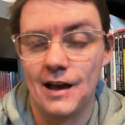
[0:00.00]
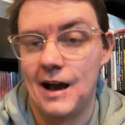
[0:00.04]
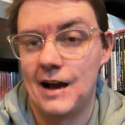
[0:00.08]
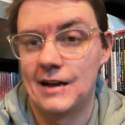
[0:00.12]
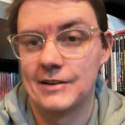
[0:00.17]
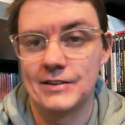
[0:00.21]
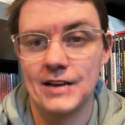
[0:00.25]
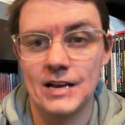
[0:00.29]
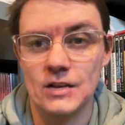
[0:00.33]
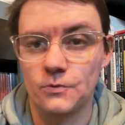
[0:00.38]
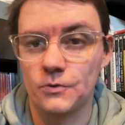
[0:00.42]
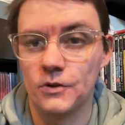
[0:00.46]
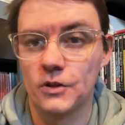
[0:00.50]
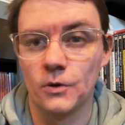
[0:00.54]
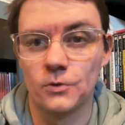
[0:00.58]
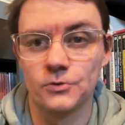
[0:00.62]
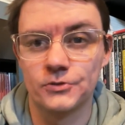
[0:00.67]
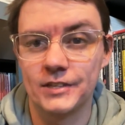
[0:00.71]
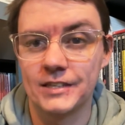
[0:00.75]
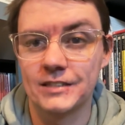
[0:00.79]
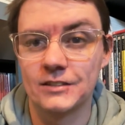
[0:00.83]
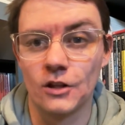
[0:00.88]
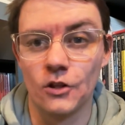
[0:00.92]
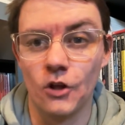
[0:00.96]
And yeah, it's one of those
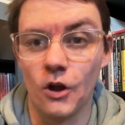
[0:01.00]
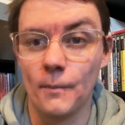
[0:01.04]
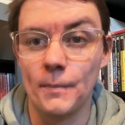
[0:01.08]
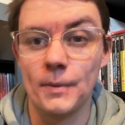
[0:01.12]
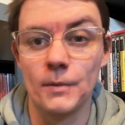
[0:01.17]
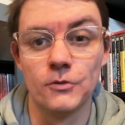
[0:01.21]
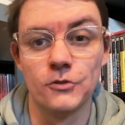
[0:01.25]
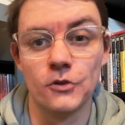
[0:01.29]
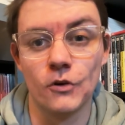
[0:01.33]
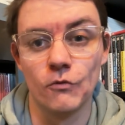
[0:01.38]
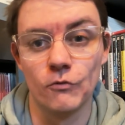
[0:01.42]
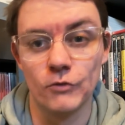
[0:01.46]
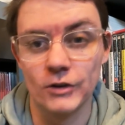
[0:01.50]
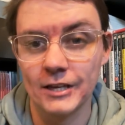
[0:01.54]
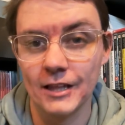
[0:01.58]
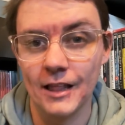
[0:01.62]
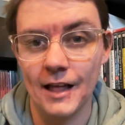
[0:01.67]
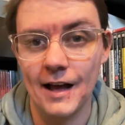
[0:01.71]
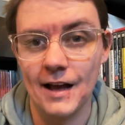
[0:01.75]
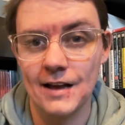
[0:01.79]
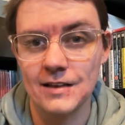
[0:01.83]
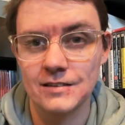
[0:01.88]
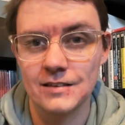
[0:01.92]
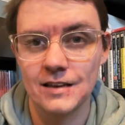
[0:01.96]
things a lot of people don't
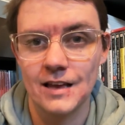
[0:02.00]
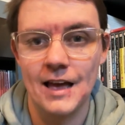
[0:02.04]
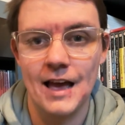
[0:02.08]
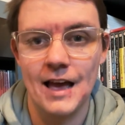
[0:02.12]
realize.